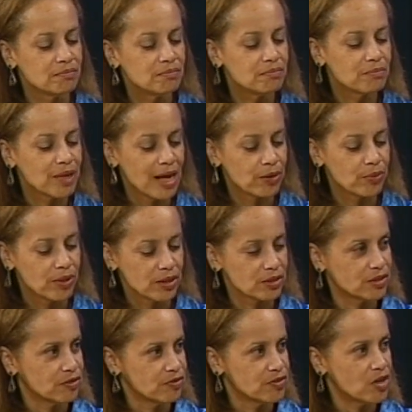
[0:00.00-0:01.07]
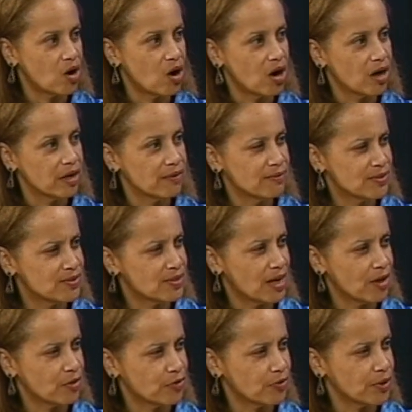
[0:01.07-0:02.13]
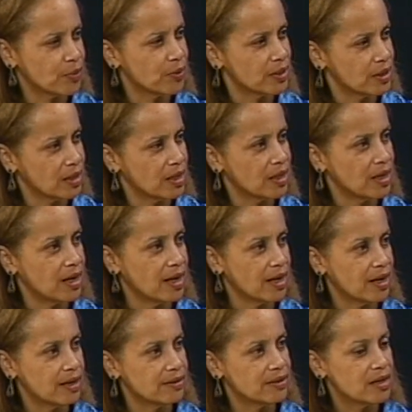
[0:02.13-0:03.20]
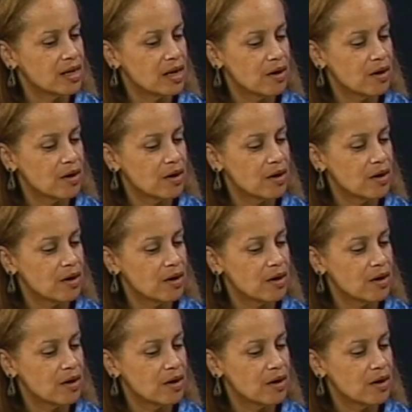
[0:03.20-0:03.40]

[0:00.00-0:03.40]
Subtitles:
black relatives are in the South frequently, and